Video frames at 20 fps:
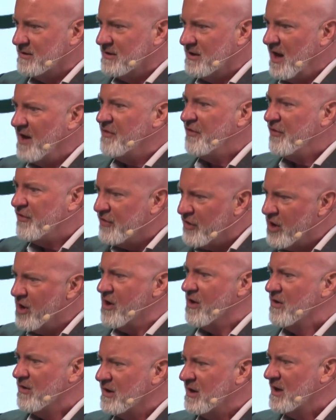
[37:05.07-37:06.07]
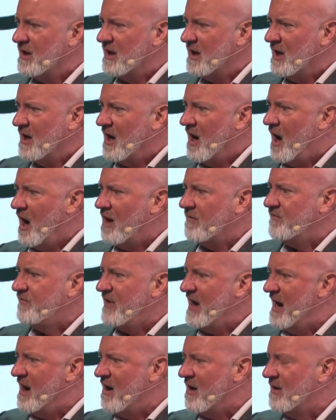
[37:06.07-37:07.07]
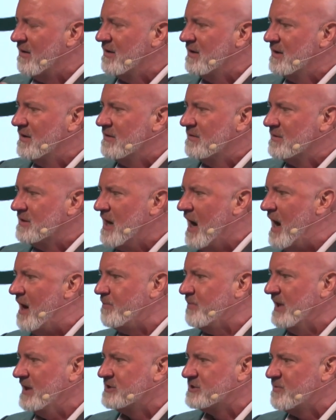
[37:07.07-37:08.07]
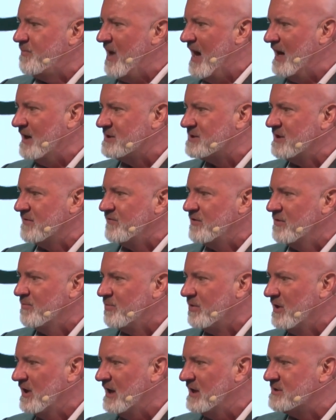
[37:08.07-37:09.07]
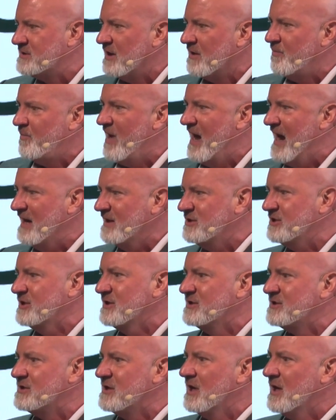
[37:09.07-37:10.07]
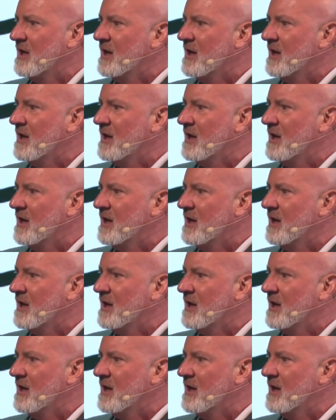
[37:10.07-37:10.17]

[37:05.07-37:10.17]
of their copy space, if you please, their pages,